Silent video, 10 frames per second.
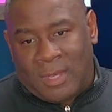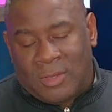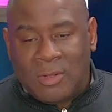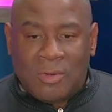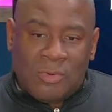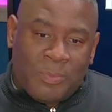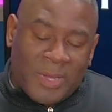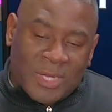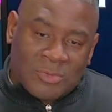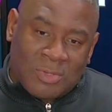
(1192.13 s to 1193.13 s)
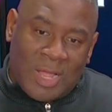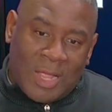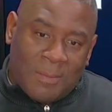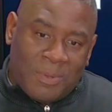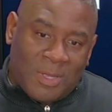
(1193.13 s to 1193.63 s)
And you know who parents
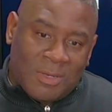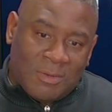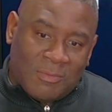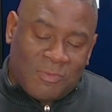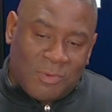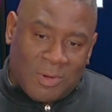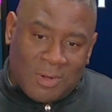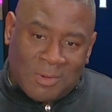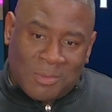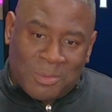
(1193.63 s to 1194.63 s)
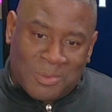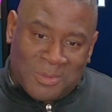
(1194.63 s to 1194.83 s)
rely upon for